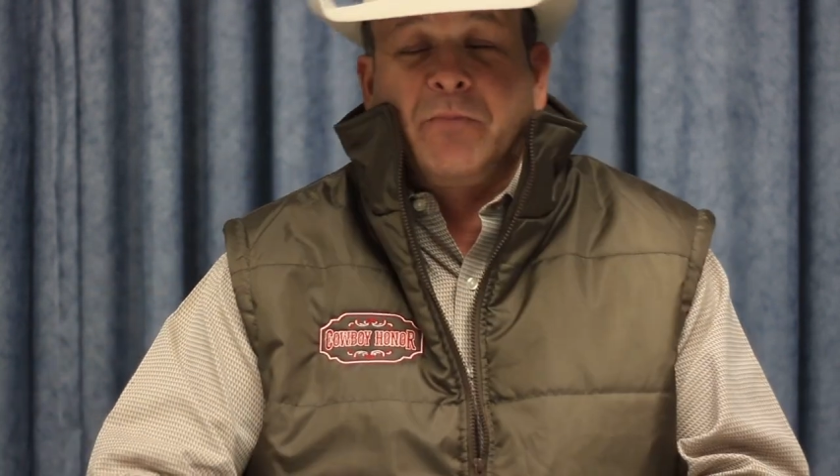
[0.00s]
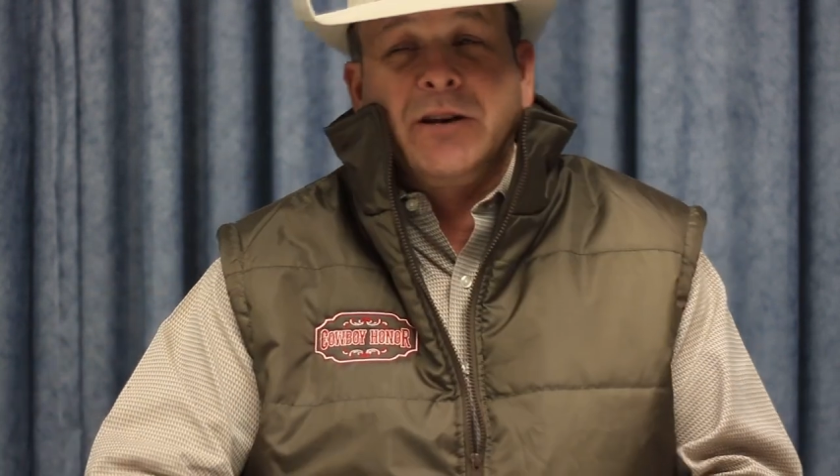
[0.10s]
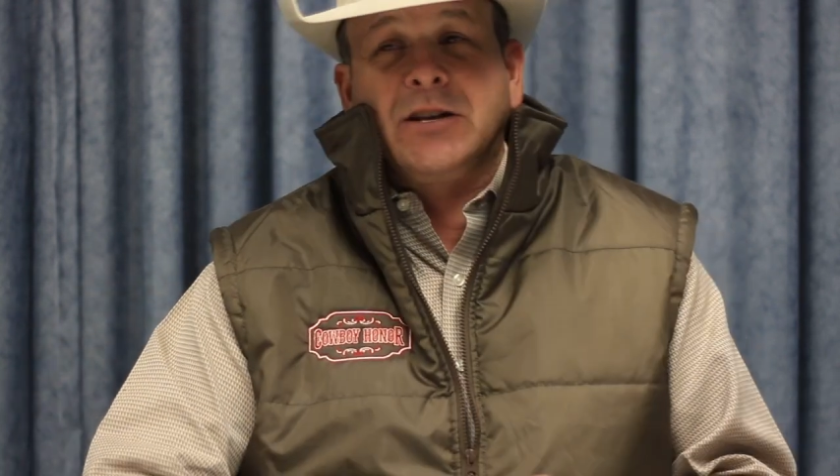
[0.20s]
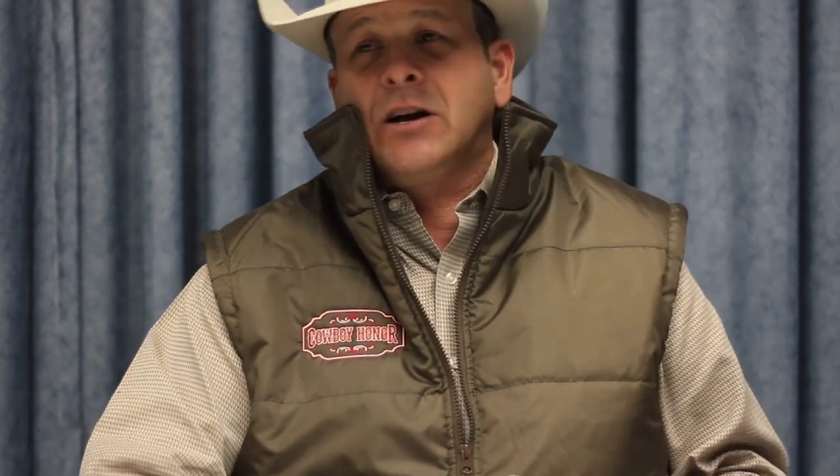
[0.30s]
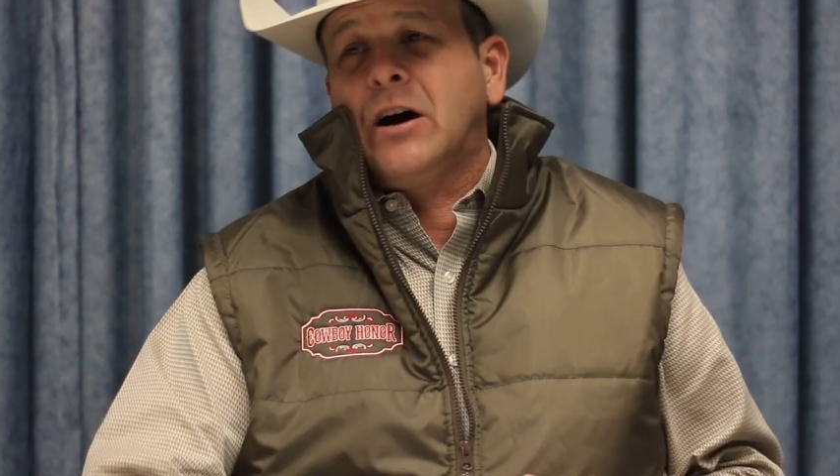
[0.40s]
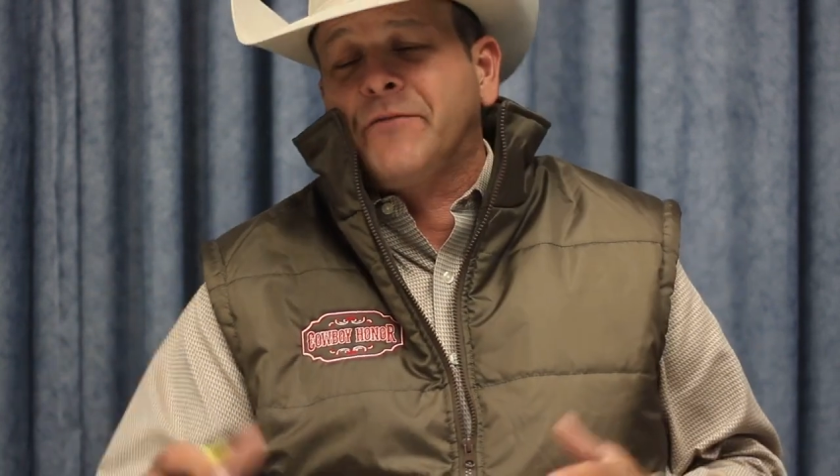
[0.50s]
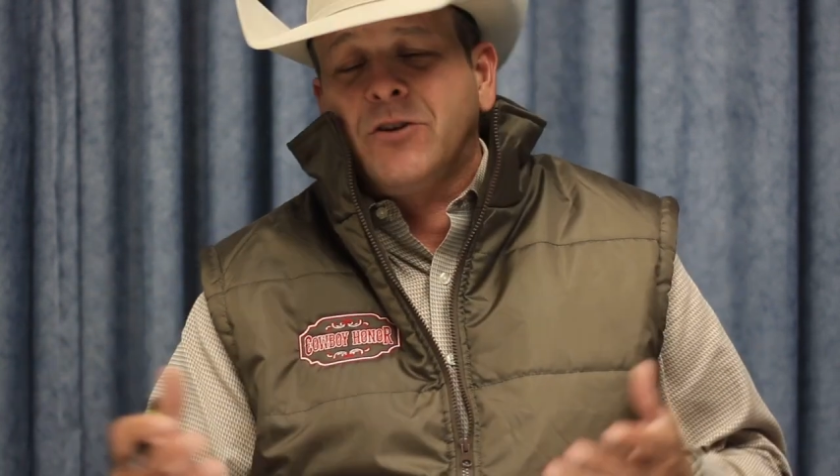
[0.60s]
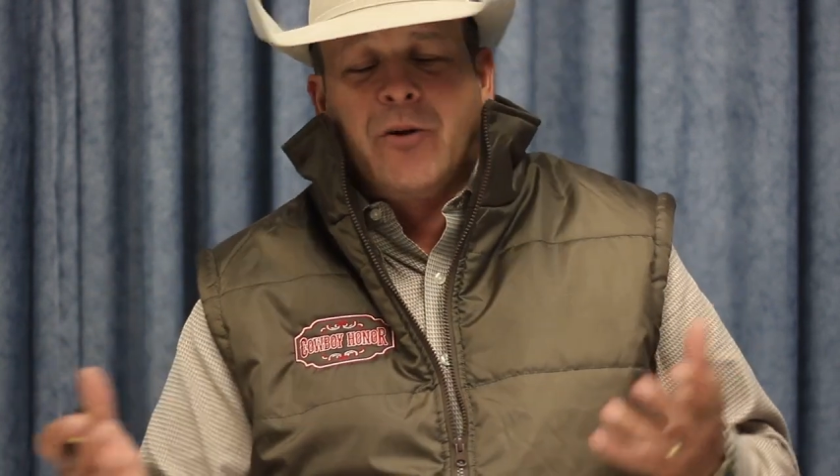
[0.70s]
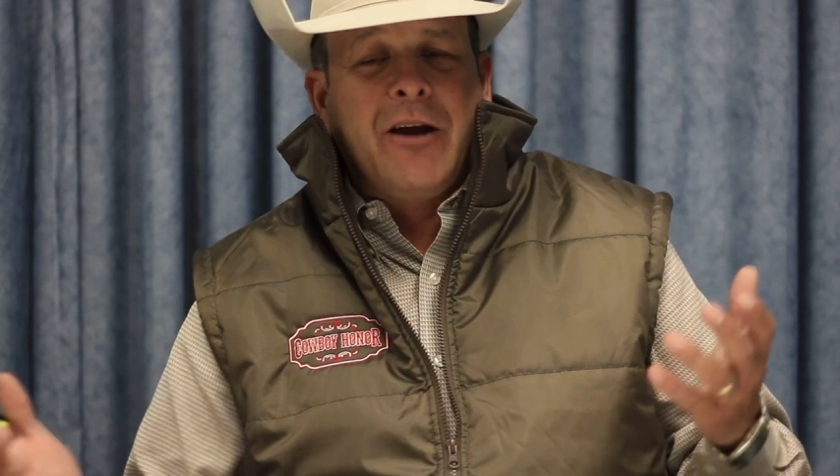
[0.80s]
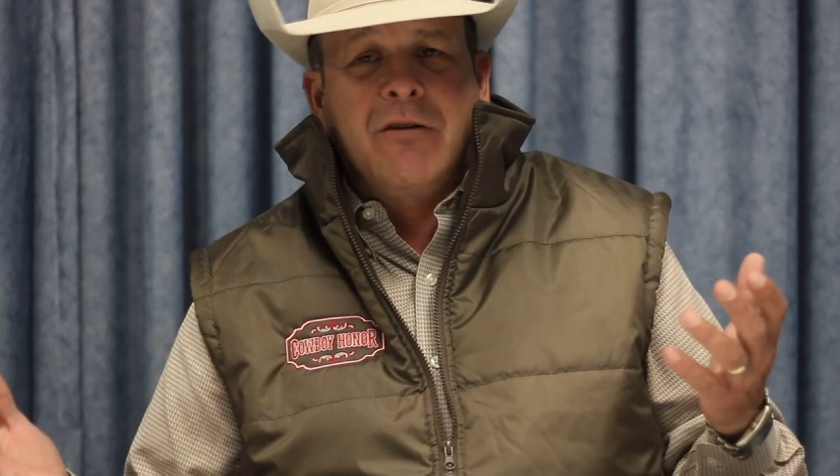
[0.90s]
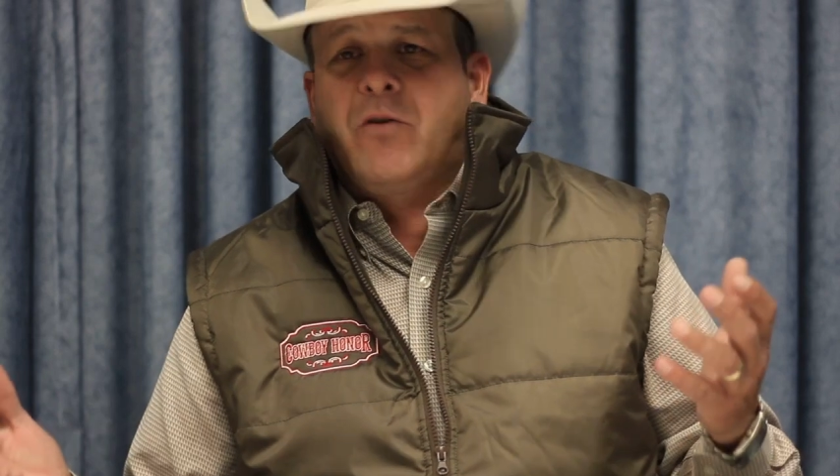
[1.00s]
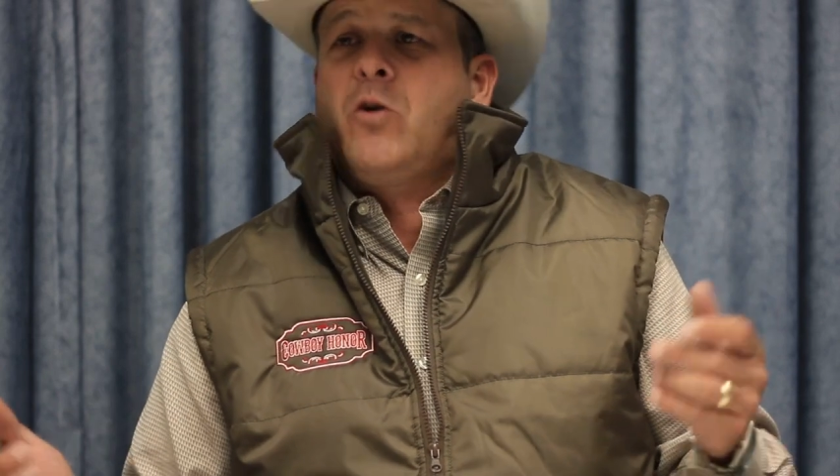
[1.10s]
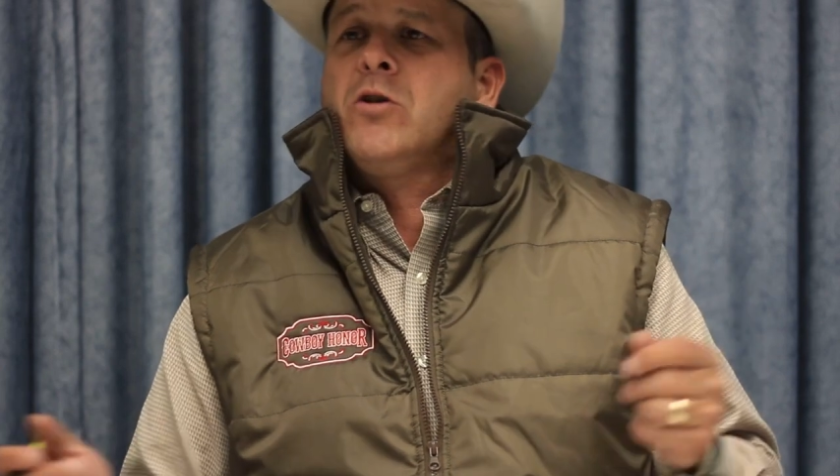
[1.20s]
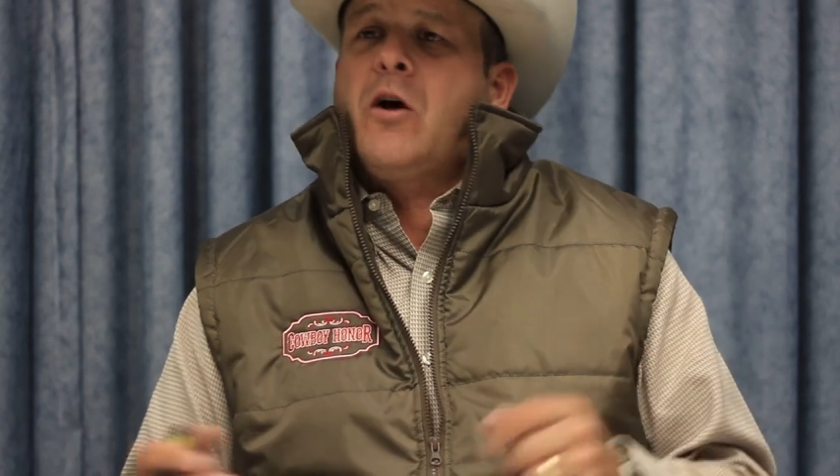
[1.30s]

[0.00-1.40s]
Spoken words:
has been tough. You know, Harry Vold